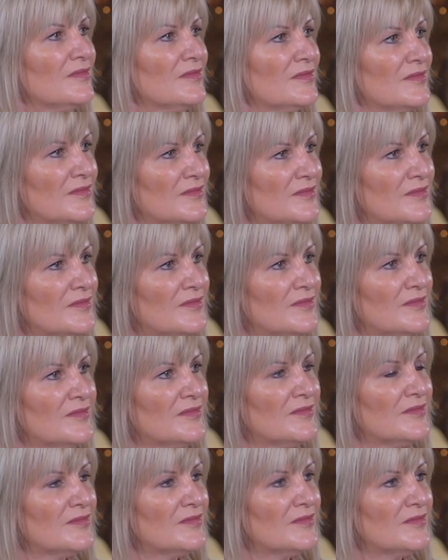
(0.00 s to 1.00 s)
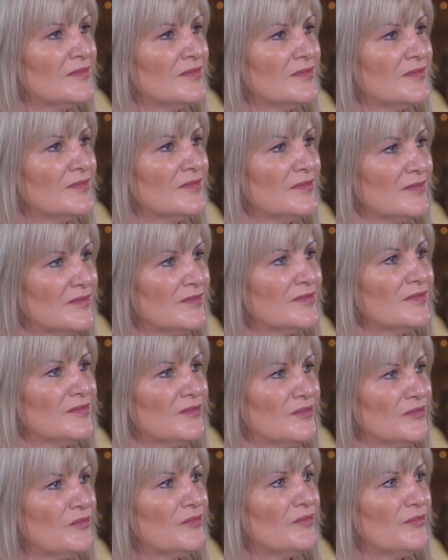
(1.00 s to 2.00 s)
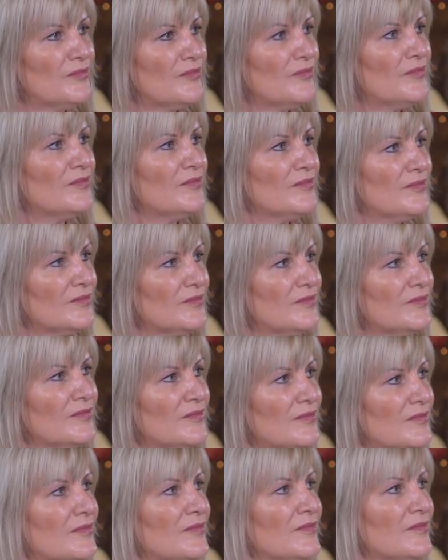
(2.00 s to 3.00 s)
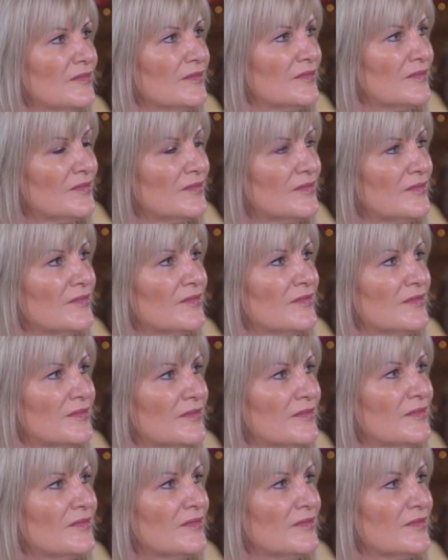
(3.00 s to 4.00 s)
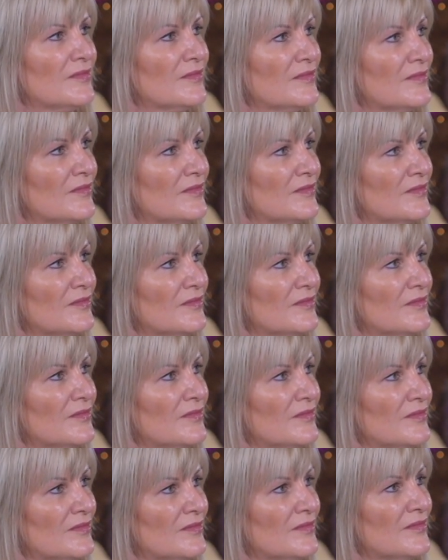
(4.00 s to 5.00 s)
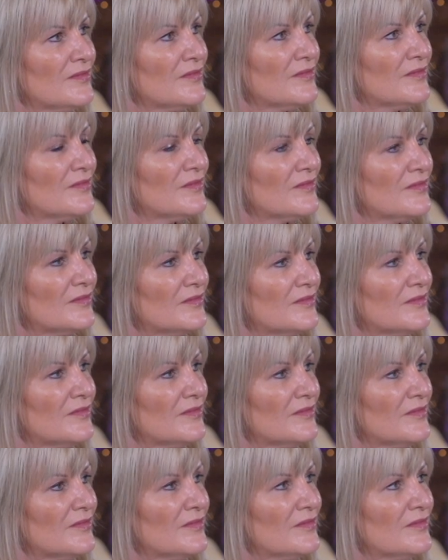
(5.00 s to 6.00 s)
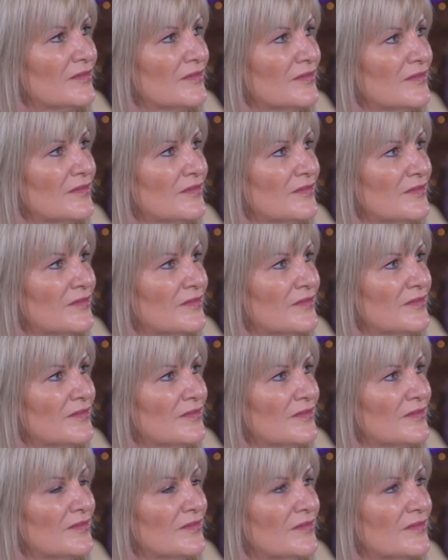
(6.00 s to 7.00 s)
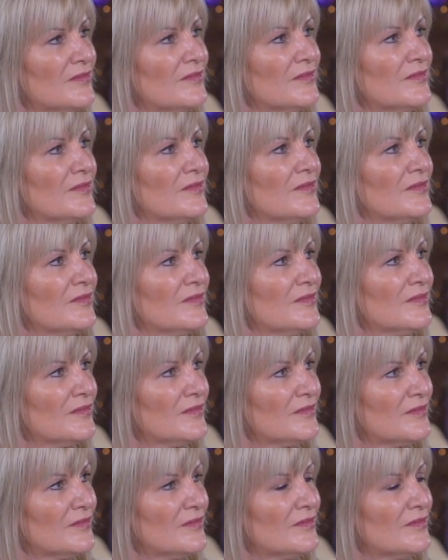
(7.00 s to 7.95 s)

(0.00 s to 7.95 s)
This person isn't speaking.